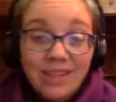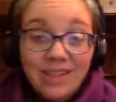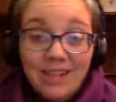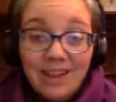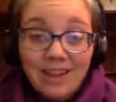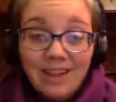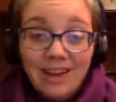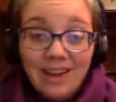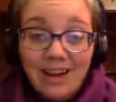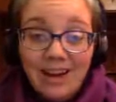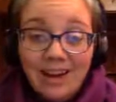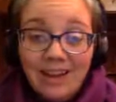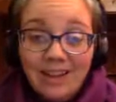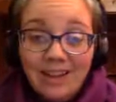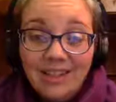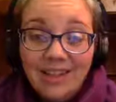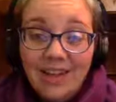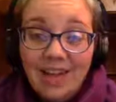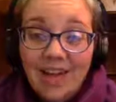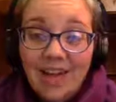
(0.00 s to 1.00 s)
Nhat
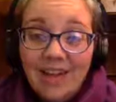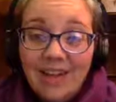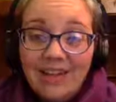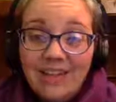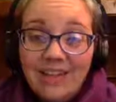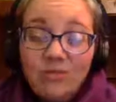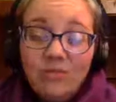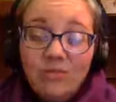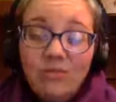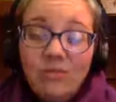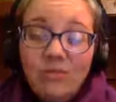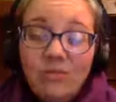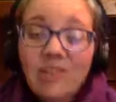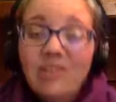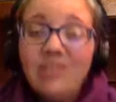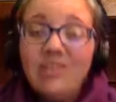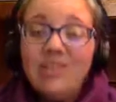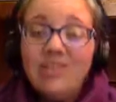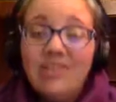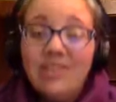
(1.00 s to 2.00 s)
Hanh has
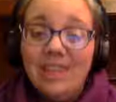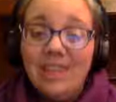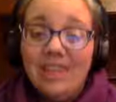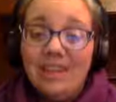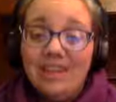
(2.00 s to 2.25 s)
graciously